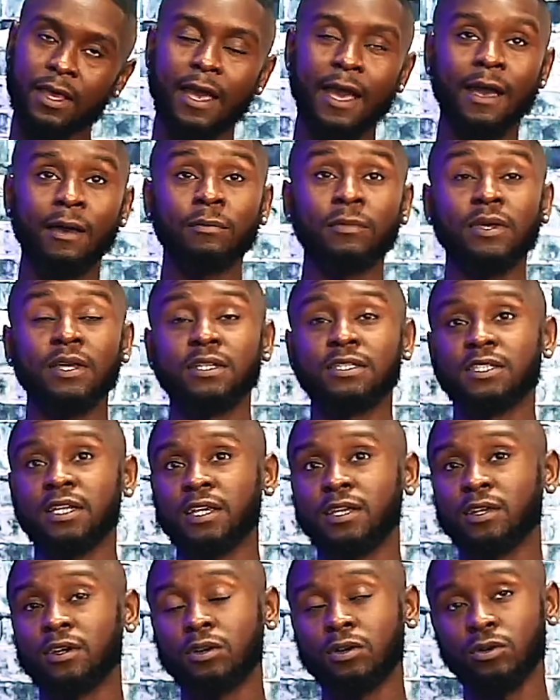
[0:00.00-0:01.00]
I met J.
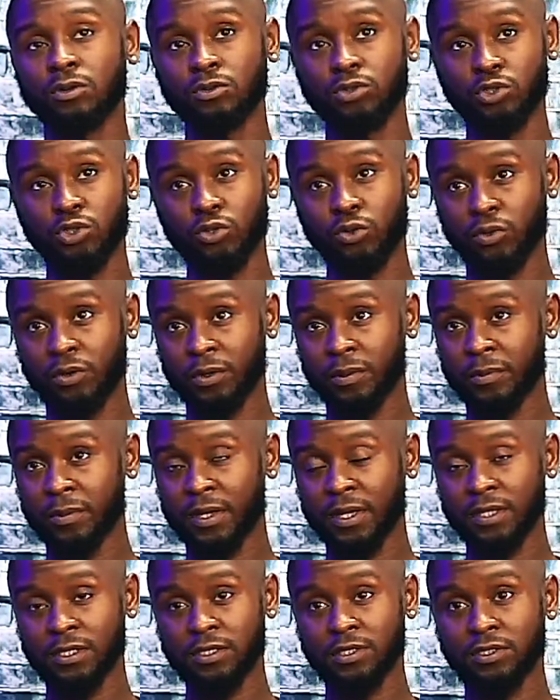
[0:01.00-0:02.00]
Cole, touring
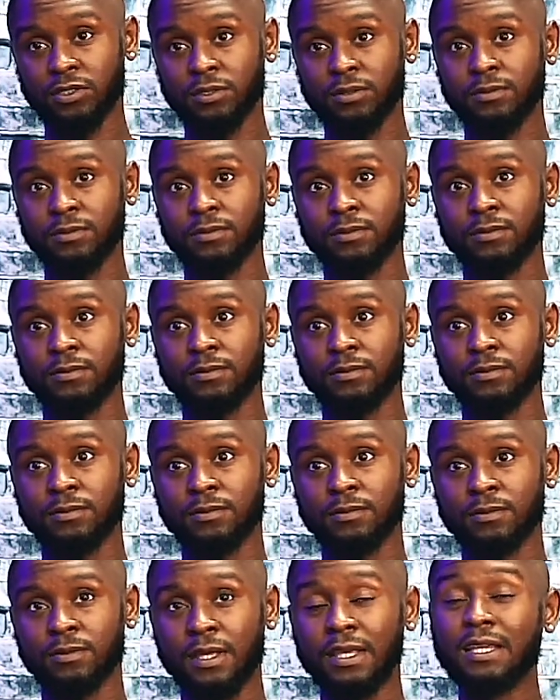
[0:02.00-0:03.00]
manager.
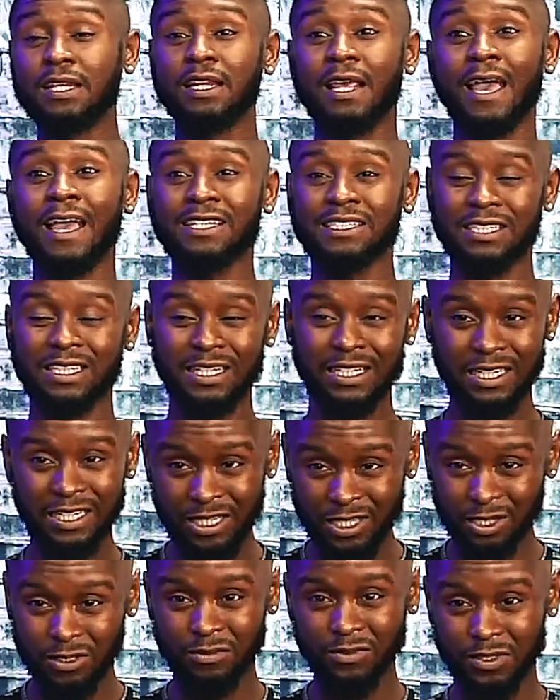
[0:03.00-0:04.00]
He actually
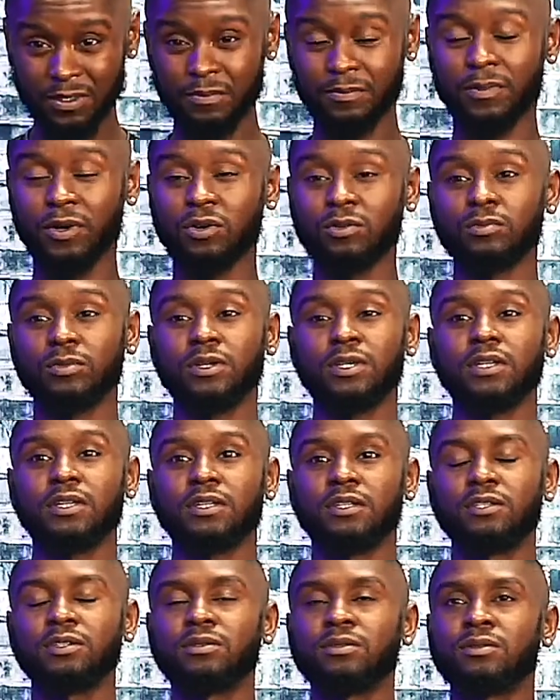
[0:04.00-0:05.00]
lives in Beaumont.
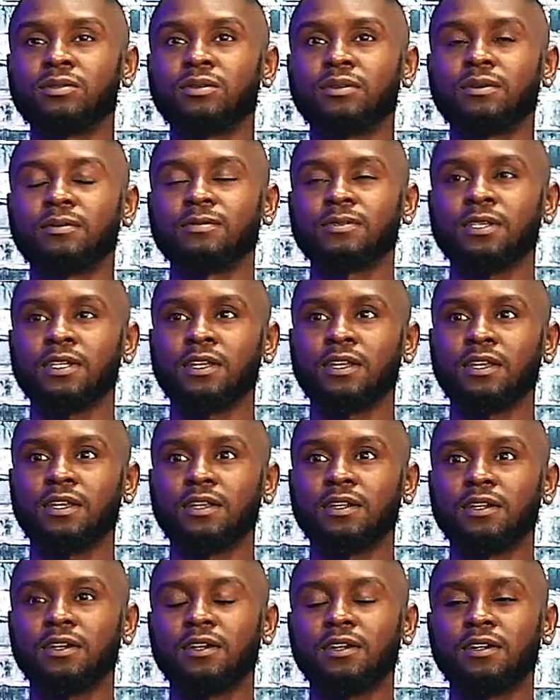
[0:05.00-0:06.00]
You know what I'm
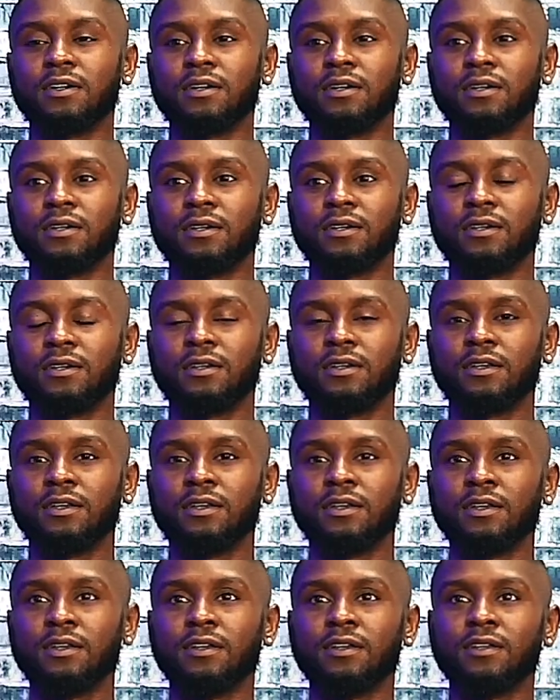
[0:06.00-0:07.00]
saying? Uh,
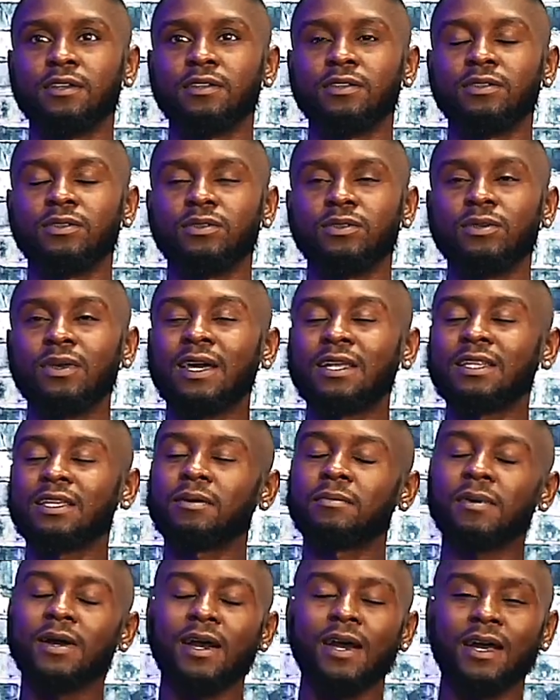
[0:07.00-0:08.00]
you gotta think
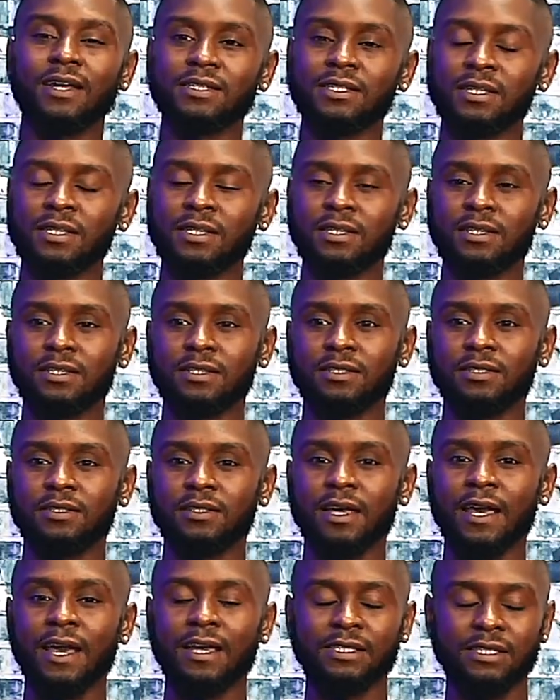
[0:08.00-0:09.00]
about I ten.
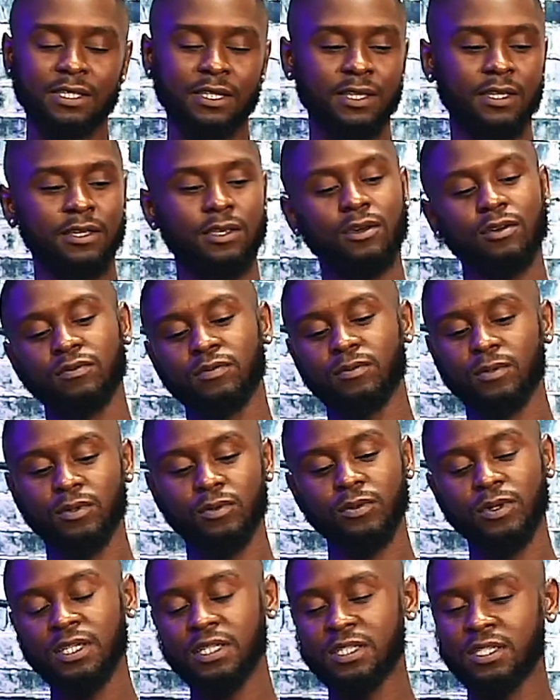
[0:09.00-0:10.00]
I ten go from
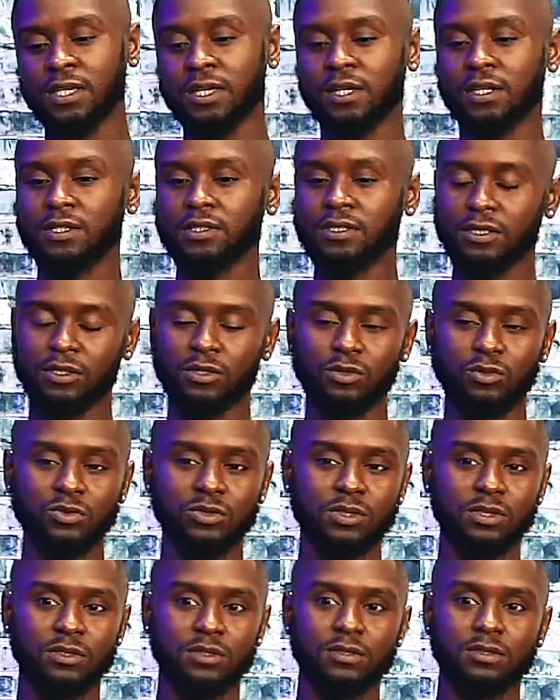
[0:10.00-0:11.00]
Louisiana to
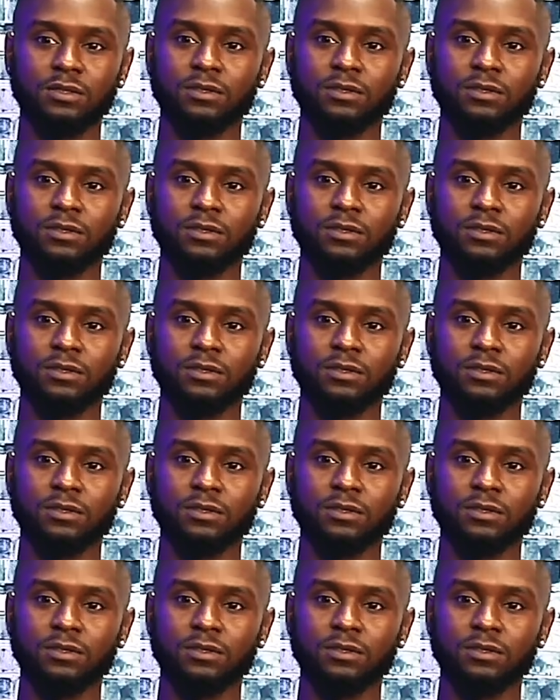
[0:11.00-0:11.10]
Houston.